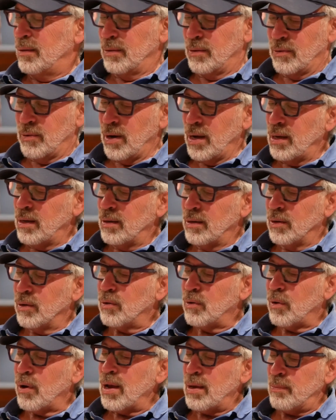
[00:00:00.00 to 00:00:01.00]

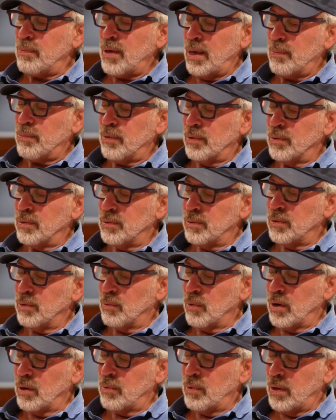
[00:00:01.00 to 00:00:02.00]
Great people to
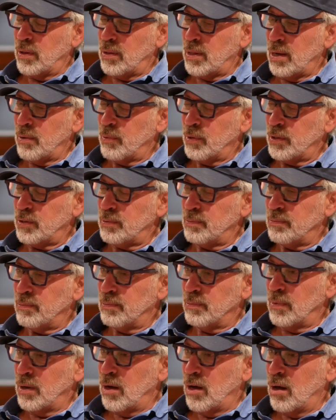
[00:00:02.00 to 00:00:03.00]
work with. I wish
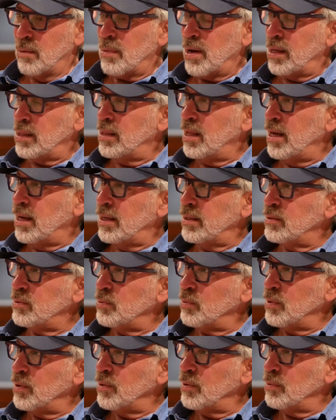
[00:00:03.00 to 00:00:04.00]
all my clients
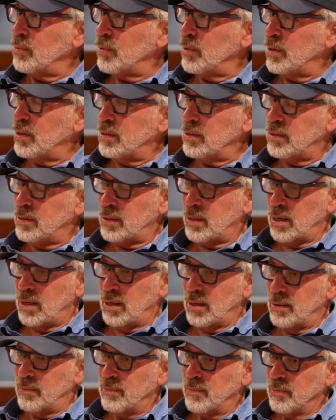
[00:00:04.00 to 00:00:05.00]
were
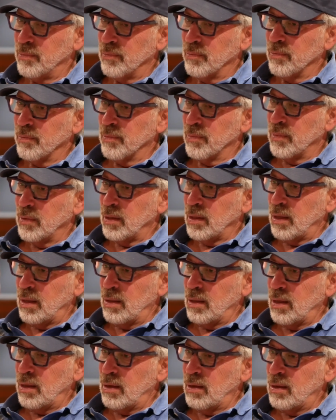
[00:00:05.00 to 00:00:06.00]

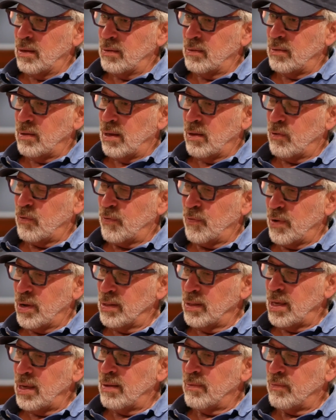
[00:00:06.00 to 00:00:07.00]
as
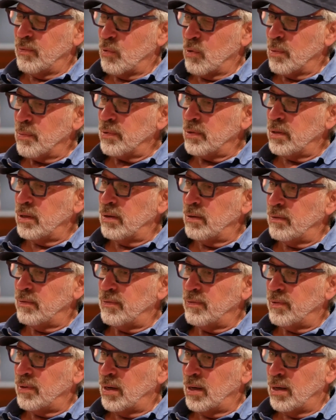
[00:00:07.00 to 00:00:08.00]
friendly,
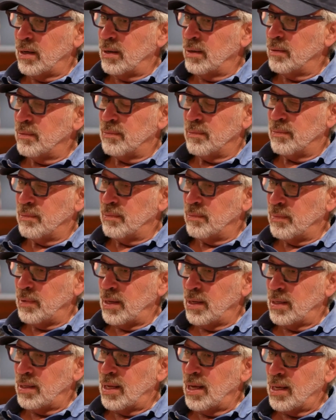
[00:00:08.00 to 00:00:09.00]
informative,
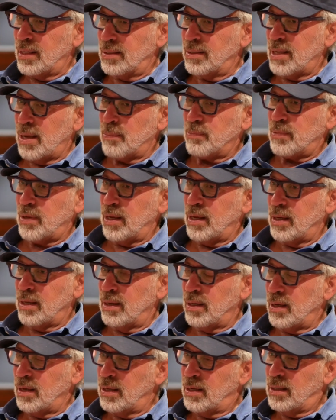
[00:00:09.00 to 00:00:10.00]
and
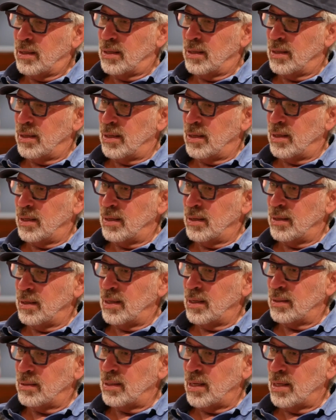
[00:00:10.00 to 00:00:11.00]
accepting
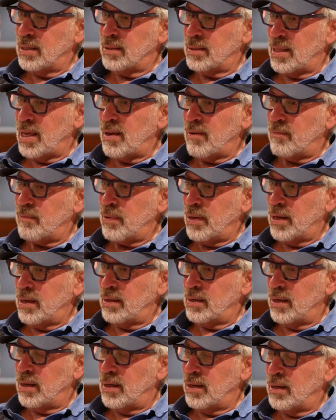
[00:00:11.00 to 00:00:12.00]
as they have
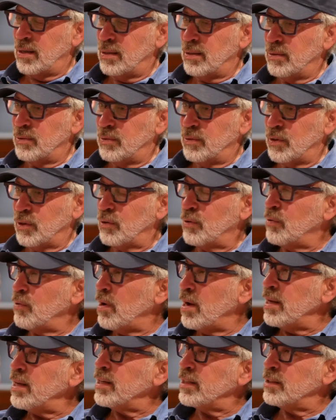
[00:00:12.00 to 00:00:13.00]
been. It was a
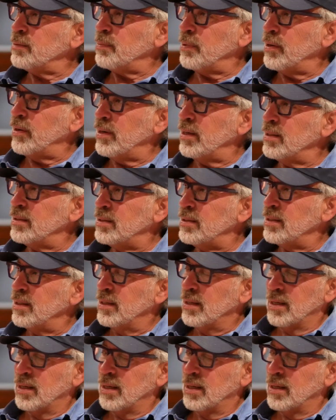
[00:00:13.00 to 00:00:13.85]
great experience.